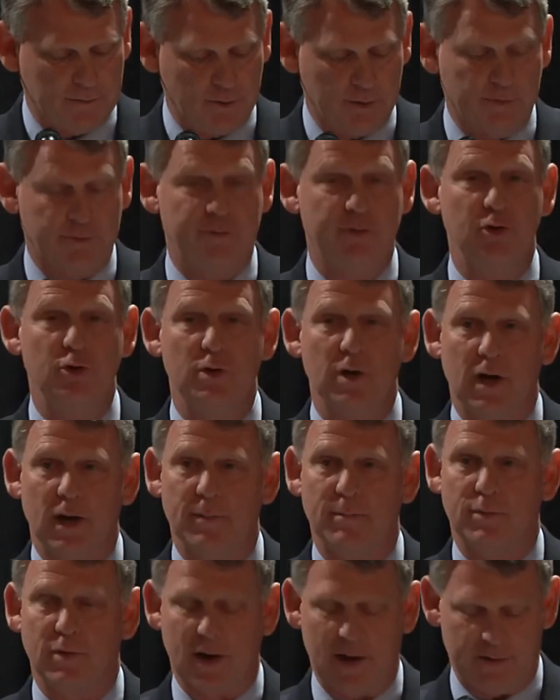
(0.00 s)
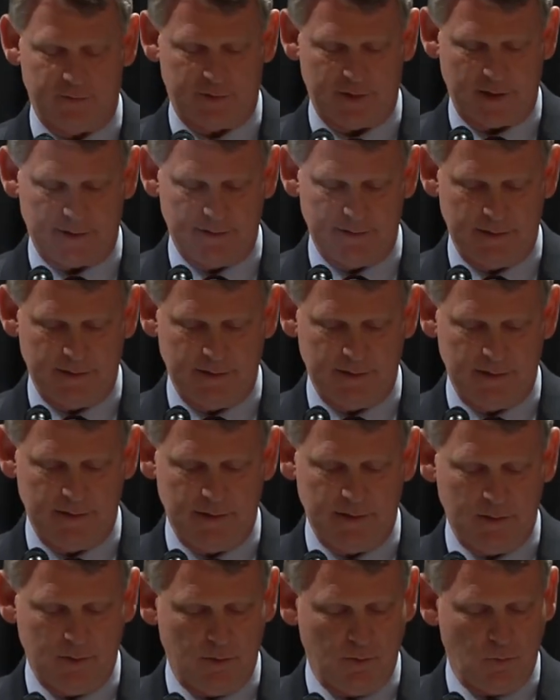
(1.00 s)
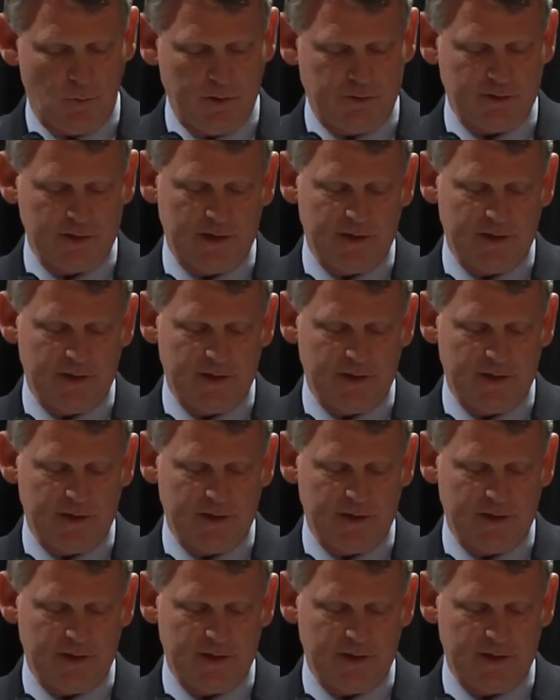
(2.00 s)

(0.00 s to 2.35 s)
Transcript: for the Food Hub project, which